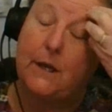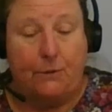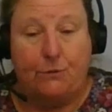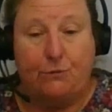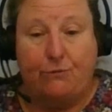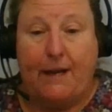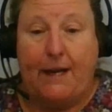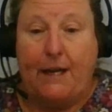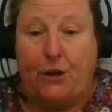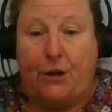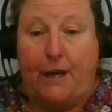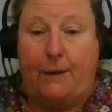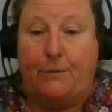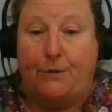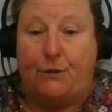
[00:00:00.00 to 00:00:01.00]
So it was really
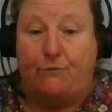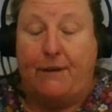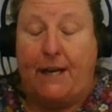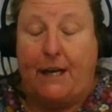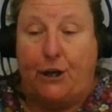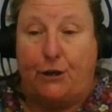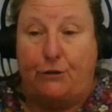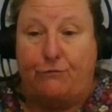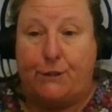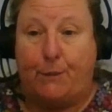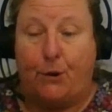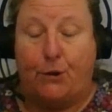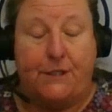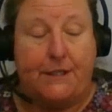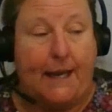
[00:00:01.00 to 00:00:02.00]
good. It was a really good
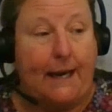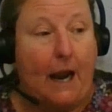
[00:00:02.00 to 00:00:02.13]
response.